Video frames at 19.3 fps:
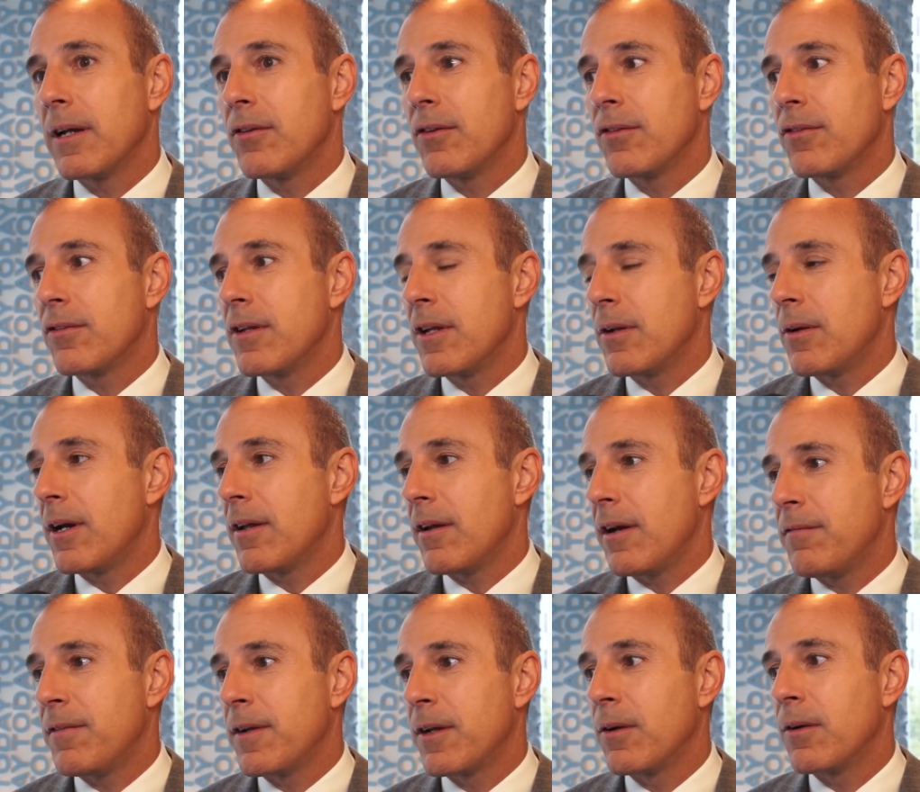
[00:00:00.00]
I just, you know, I,
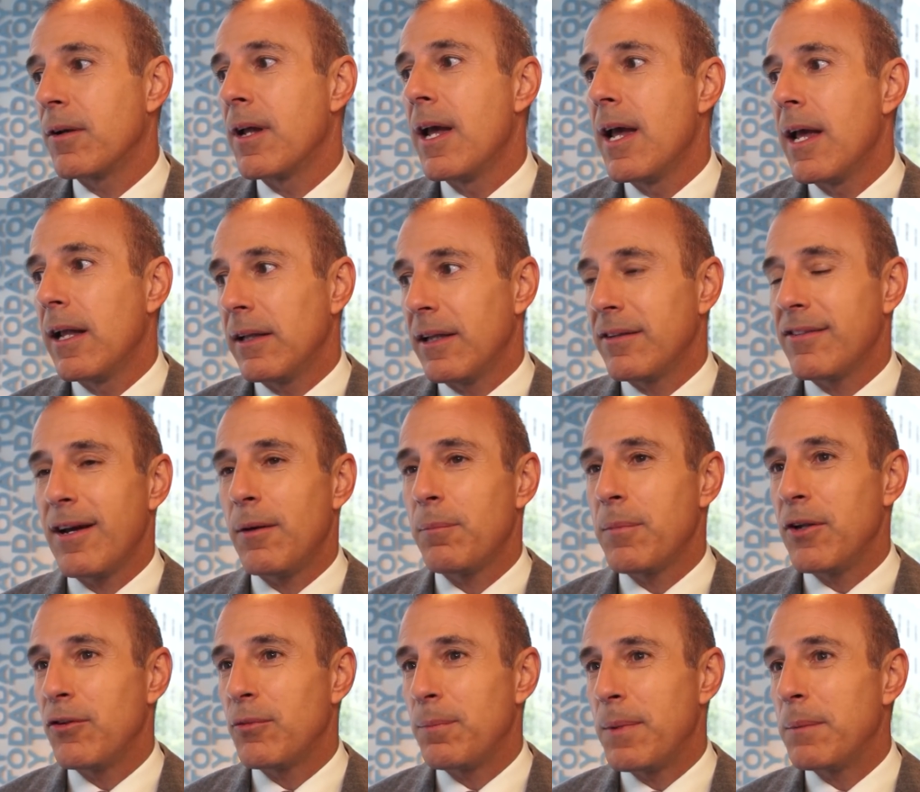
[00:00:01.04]
I figured, let's help
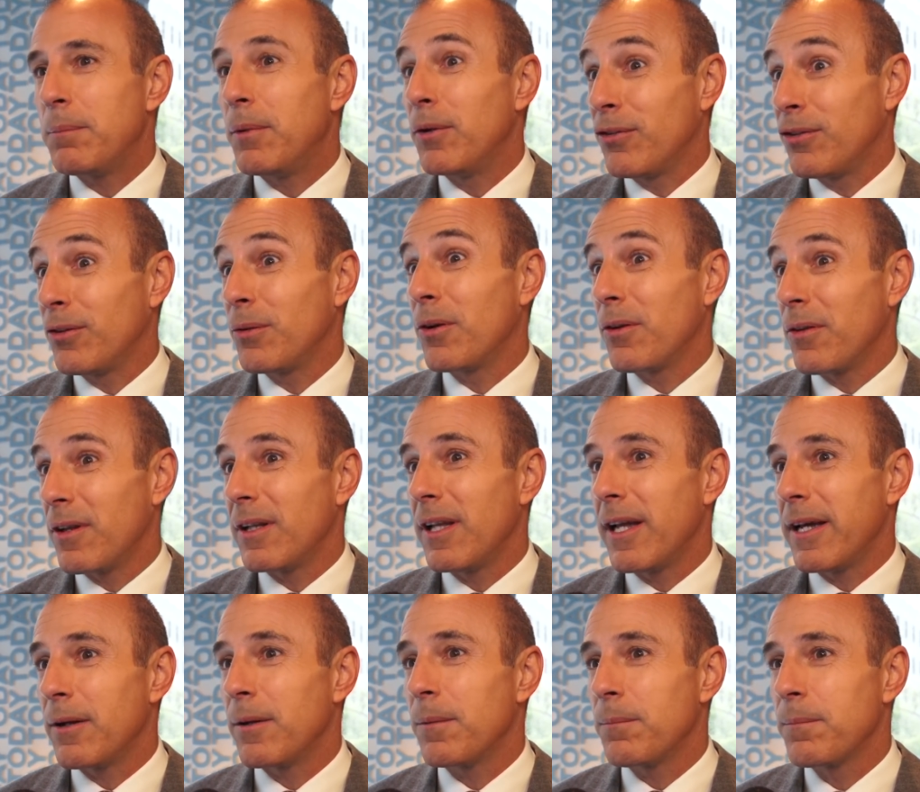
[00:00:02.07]
these people sooner than
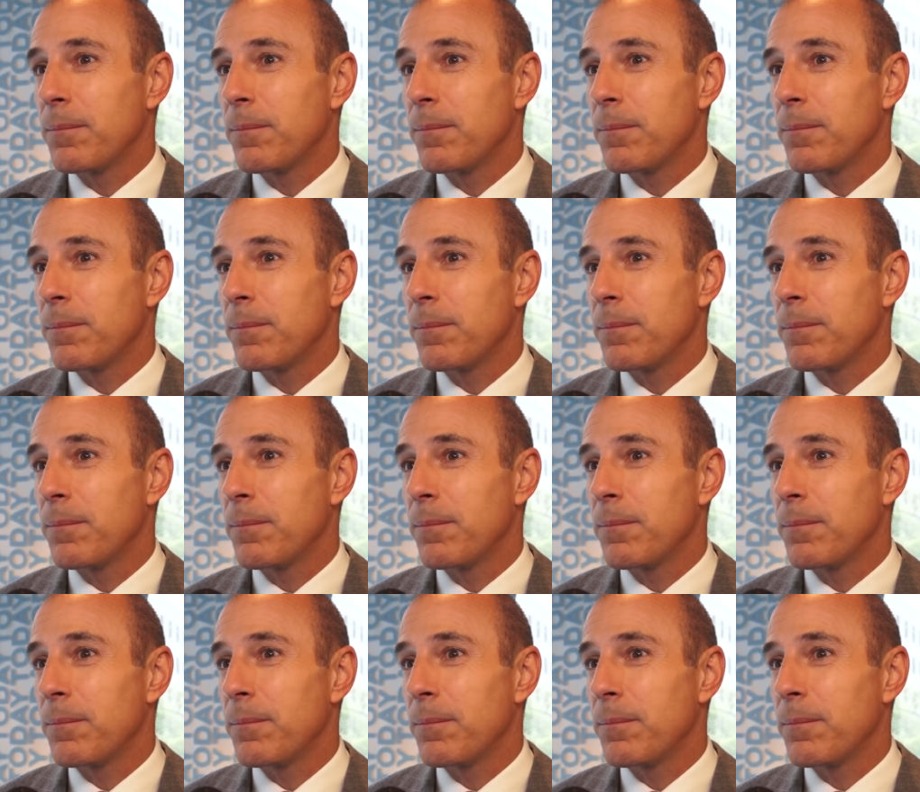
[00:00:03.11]
later.